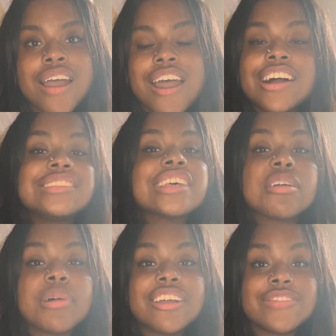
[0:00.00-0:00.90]
I say
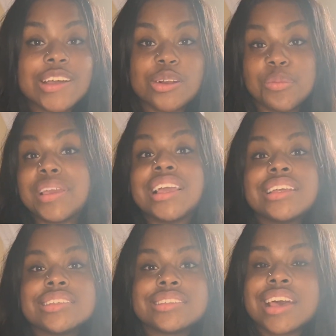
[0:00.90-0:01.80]
my final
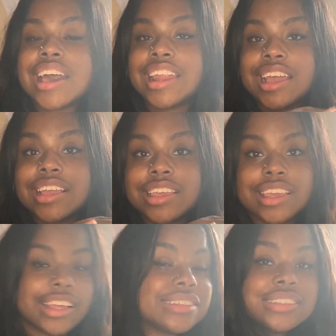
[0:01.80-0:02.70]
piece and I
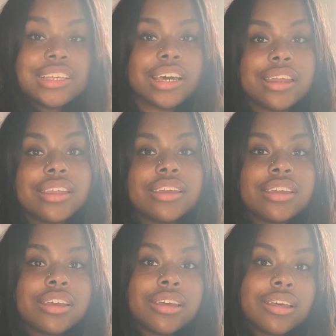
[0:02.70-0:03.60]
get it done.
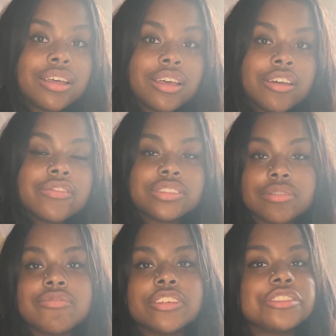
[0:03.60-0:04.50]
For
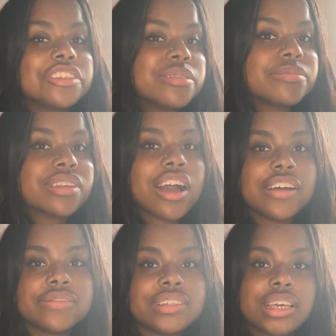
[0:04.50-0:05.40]
some friendships, I've
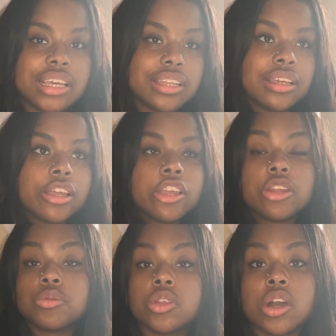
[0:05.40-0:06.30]
said, you know,
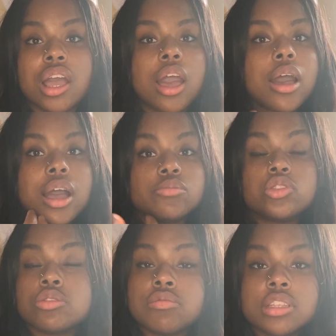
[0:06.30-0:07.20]
look, I'm
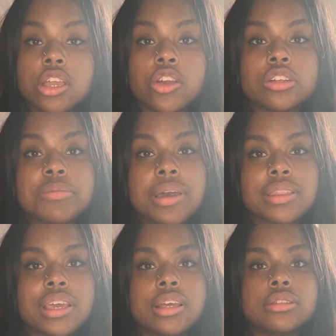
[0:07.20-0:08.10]
still really hurt about
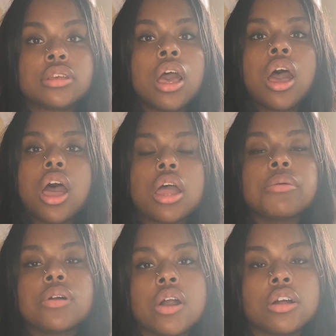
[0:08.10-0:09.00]
this. I
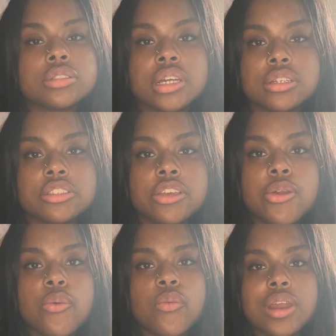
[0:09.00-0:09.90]
will contact
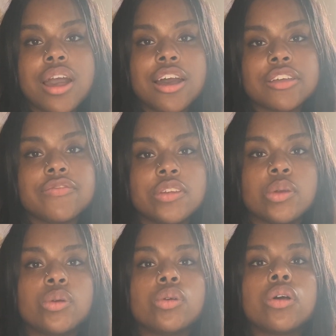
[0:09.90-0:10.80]
you when I
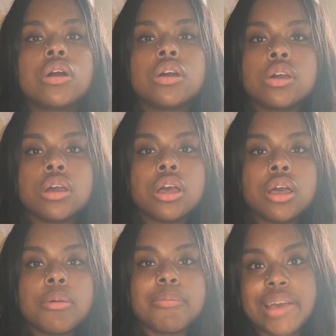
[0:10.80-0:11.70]
feel
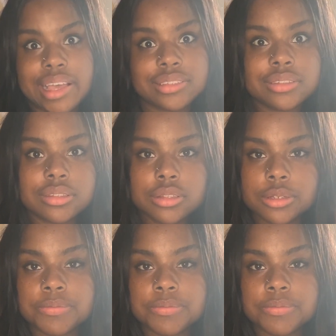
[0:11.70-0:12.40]
best.